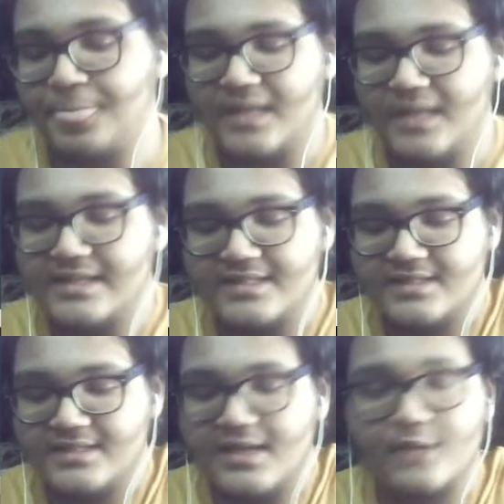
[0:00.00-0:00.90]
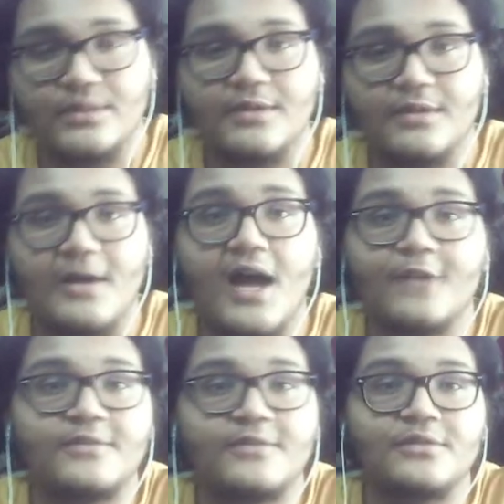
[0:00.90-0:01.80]
Let's just start with the heart
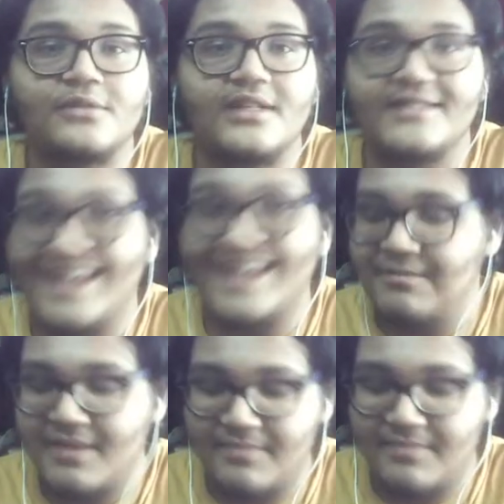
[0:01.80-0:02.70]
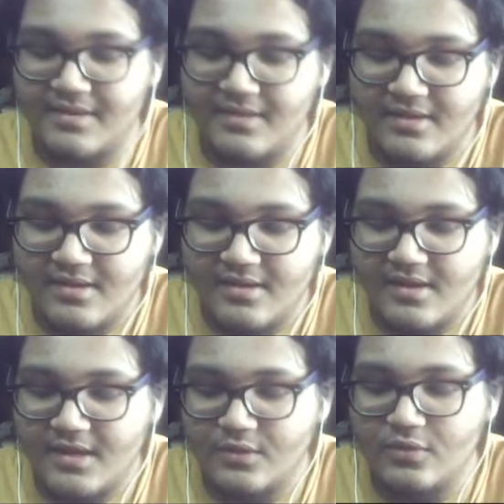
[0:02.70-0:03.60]
of the tool, that is Nmap,
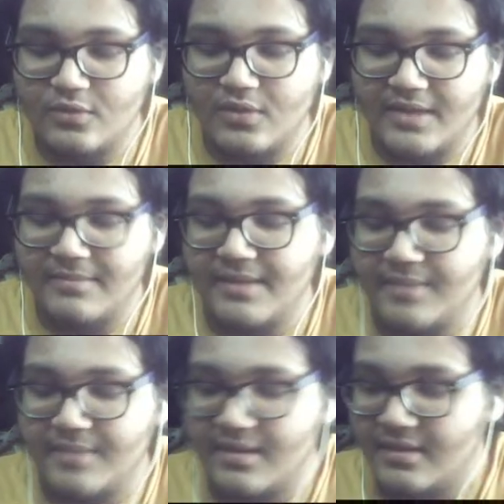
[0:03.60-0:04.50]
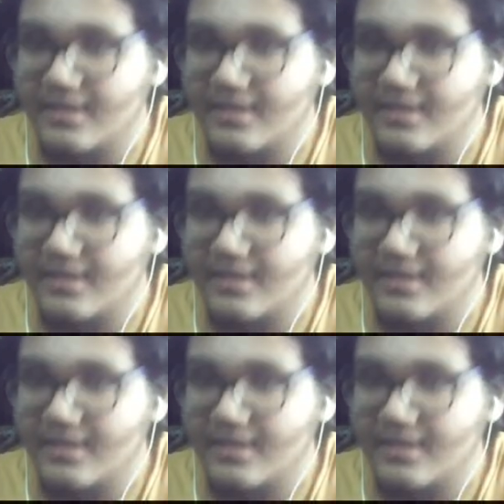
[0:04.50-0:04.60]
our good old Nmap.